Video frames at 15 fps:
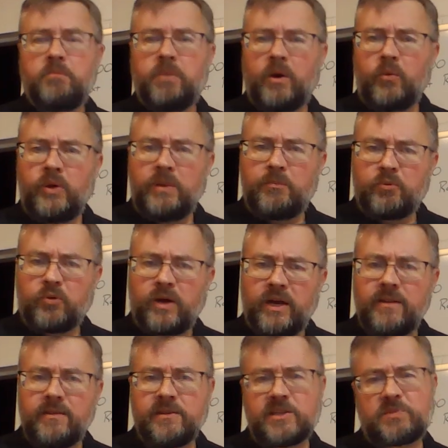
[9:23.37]
But we
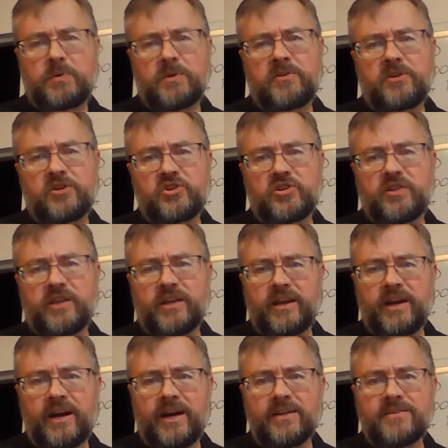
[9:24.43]
pray in this petition
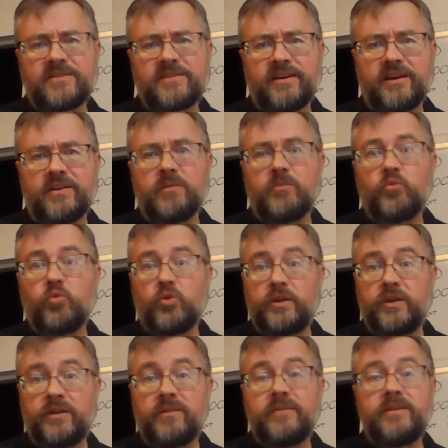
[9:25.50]
that God's kingdom
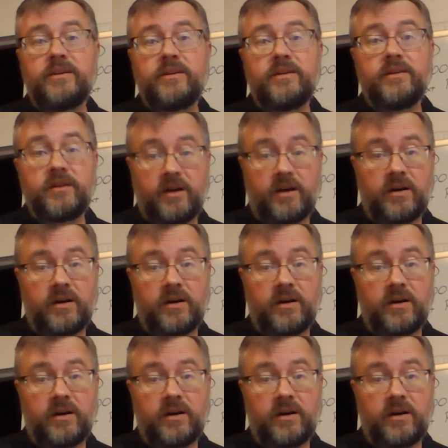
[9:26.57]
would indeed